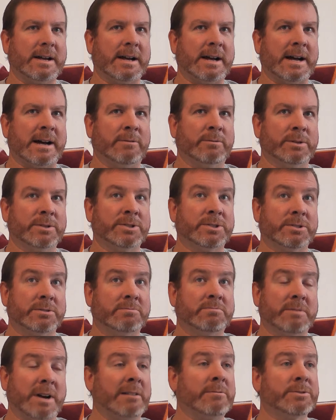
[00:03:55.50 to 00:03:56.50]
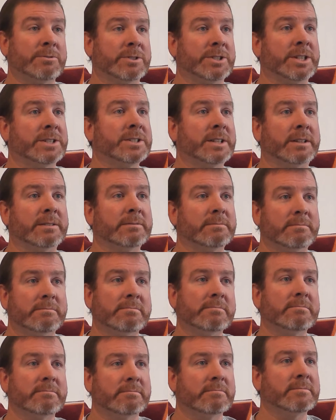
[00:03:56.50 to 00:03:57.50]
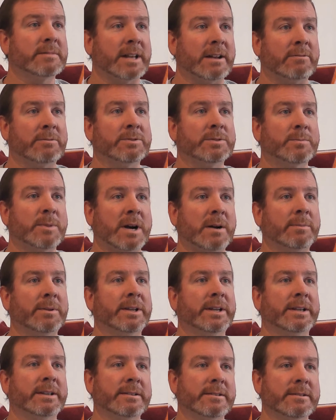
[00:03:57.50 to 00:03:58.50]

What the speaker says: I was resistant. That was probably,